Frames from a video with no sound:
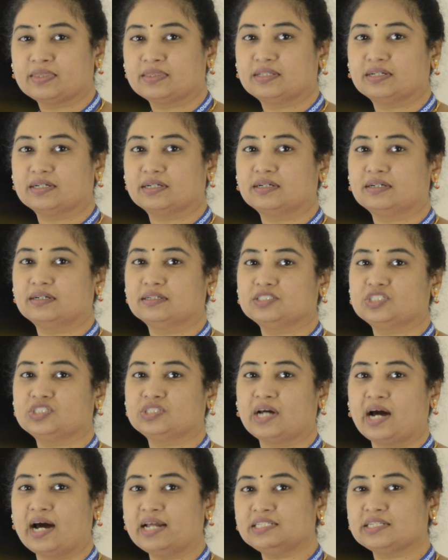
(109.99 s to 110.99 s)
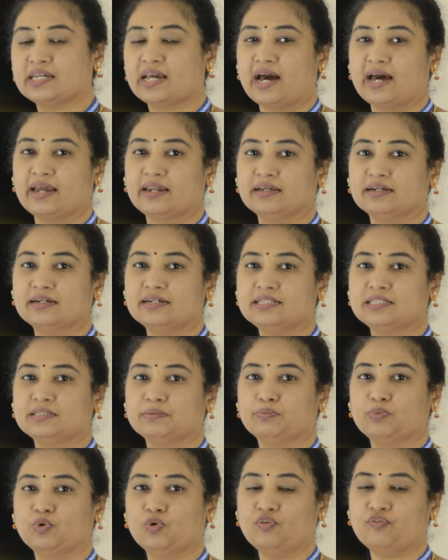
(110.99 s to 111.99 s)
the charge
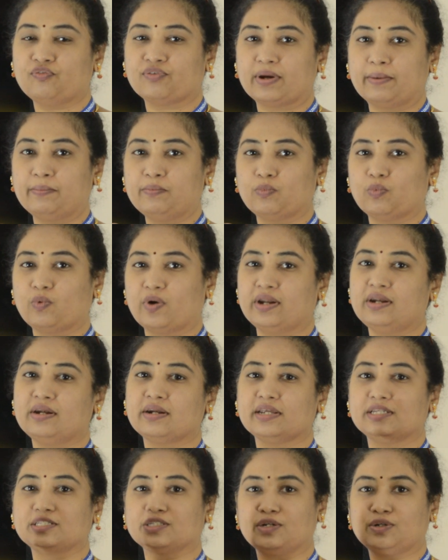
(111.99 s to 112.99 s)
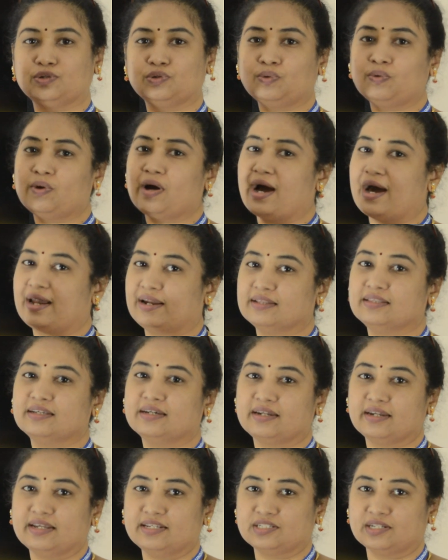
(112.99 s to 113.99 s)
carriers move from one region to
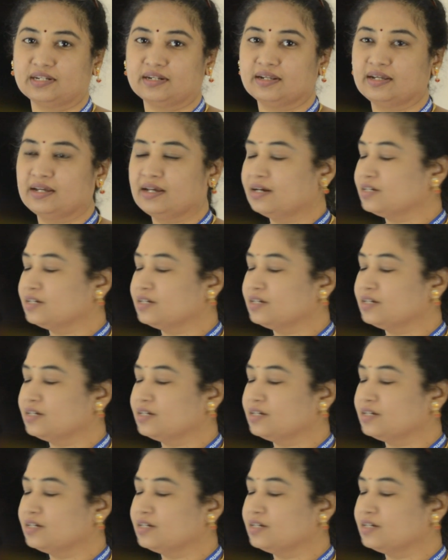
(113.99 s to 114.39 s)
another region.